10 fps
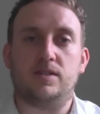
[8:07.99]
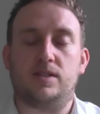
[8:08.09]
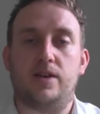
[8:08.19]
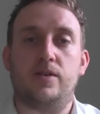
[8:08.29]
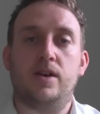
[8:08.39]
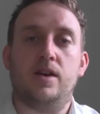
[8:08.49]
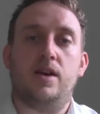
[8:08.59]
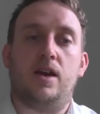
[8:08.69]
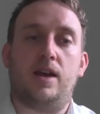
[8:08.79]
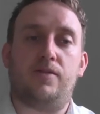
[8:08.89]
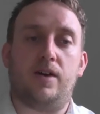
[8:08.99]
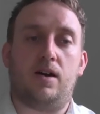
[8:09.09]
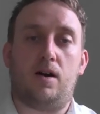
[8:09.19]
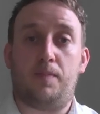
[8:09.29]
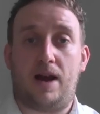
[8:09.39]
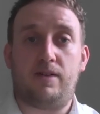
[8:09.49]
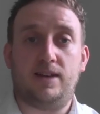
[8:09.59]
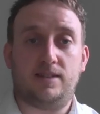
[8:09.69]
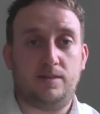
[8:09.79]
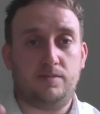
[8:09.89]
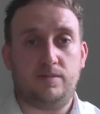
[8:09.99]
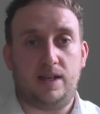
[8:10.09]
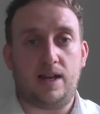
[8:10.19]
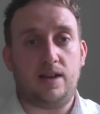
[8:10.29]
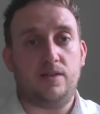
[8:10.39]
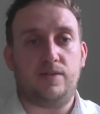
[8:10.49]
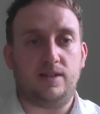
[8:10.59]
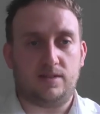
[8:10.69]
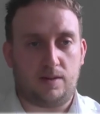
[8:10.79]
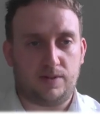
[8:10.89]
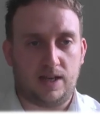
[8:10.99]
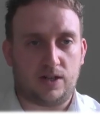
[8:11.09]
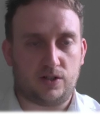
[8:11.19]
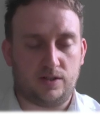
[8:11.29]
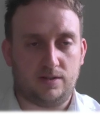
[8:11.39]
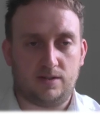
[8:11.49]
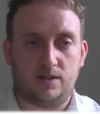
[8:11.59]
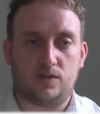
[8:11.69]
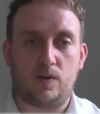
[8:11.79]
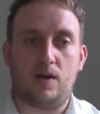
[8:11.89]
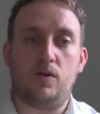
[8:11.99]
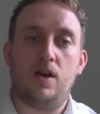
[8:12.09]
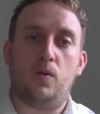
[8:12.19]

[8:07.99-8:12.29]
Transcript: So if there are barriers in any of these subsections as well,